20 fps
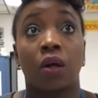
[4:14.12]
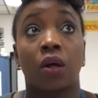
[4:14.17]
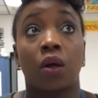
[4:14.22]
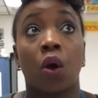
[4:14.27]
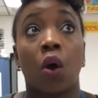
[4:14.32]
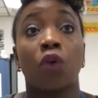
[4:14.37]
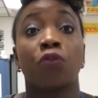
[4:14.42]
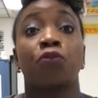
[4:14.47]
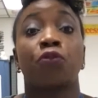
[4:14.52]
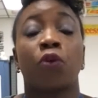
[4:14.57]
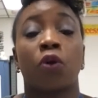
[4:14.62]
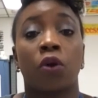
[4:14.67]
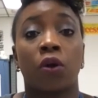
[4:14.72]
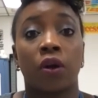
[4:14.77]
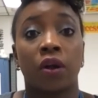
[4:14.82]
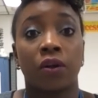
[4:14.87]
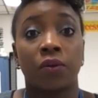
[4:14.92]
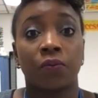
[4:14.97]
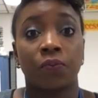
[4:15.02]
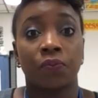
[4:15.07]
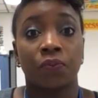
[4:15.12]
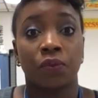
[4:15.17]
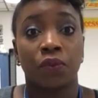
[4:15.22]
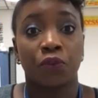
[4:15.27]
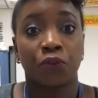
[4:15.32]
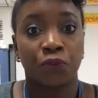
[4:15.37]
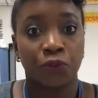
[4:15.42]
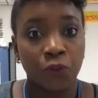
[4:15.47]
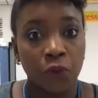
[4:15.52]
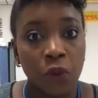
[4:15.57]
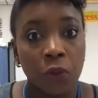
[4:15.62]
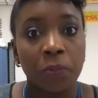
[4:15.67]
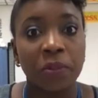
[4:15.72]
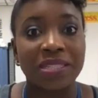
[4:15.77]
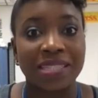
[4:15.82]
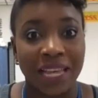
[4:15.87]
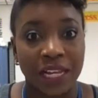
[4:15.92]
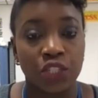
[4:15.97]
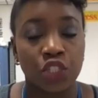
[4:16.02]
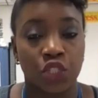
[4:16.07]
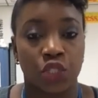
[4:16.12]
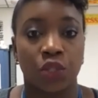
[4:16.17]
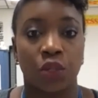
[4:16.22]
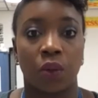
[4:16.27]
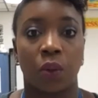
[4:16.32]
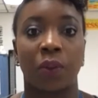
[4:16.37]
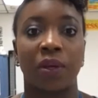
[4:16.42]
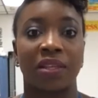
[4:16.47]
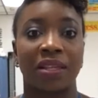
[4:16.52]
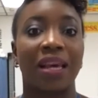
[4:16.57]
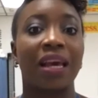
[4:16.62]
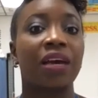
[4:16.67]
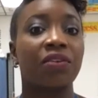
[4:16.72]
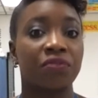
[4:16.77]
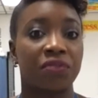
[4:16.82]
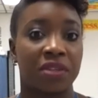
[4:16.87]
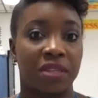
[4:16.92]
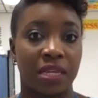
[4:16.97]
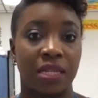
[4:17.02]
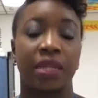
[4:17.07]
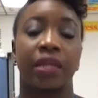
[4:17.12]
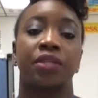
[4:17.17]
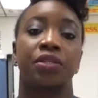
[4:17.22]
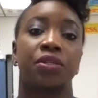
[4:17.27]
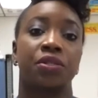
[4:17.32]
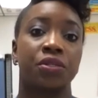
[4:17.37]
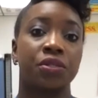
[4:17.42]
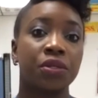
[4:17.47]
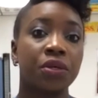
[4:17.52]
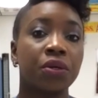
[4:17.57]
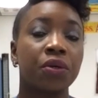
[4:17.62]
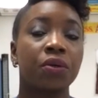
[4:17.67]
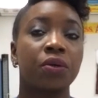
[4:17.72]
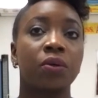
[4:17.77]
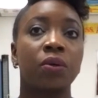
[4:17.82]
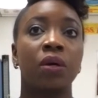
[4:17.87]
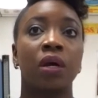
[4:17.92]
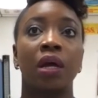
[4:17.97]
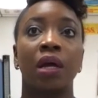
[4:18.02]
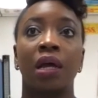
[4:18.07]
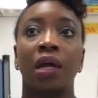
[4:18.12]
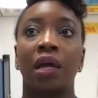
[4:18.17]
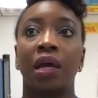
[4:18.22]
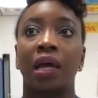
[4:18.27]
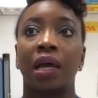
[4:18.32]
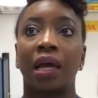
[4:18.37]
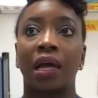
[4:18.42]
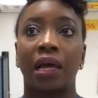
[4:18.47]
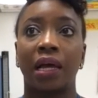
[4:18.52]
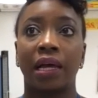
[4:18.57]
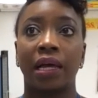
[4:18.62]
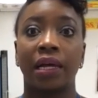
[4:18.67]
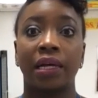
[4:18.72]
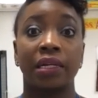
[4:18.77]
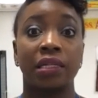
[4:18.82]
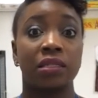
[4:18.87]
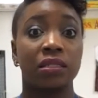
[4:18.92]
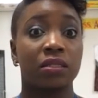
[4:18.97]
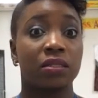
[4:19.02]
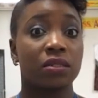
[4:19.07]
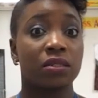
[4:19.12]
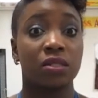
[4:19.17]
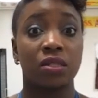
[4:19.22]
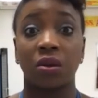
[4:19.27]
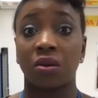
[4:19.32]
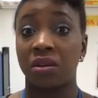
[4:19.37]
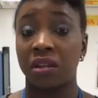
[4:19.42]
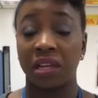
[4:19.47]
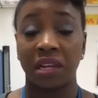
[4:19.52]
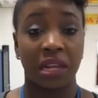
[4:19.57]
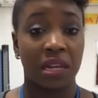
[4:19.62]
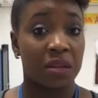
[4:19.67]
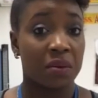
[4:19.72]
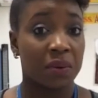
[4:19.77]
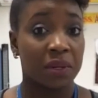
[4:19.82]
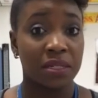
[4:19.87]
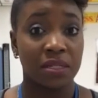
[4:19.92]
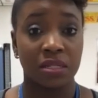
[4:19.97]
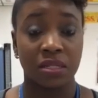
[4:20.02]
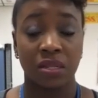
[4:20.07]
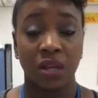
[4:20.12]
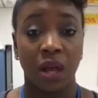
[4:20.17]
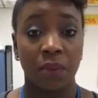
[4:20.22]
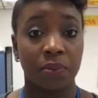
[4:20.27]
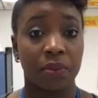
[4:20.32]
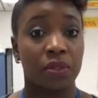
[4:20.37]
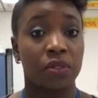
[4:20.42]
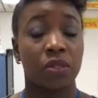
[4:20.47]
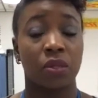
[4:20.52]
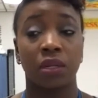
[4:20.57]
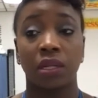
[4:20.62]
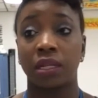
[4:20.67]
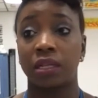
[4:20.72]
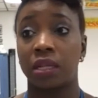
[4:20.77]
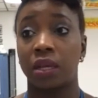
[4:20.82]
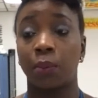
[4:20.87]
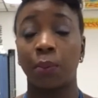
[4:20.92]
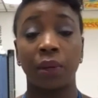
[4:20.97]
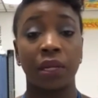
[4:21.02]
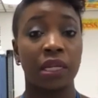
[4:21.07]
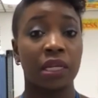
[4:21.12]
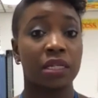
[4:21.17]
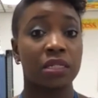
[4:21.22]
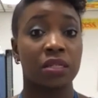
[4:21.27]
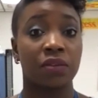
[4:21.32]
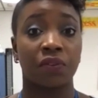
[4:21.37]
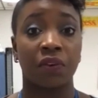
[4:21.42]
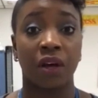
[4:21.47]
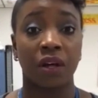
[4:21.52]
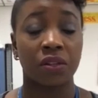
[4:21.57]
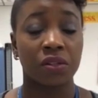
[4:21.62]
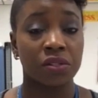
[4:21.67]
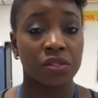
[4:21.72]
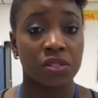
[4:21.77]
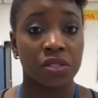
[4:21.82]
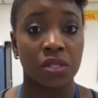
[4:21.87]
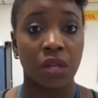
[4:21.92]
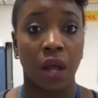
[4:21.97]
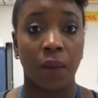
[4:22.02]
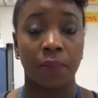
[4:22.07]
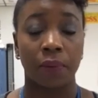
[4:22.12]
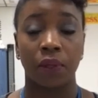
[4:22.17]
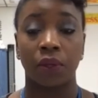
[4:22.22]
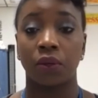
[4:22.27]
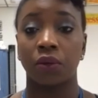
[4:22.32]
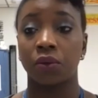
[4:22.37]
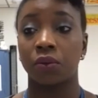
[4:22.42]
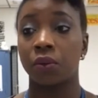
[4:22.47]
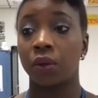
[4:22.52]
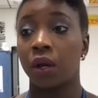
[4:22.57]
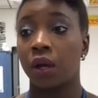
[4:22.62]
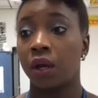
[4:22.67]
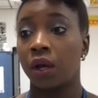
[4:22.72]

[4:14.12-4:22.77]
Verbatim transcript: go for full potential with everything that you do and don't let anyone stop you. Don't let the opinions of others stop you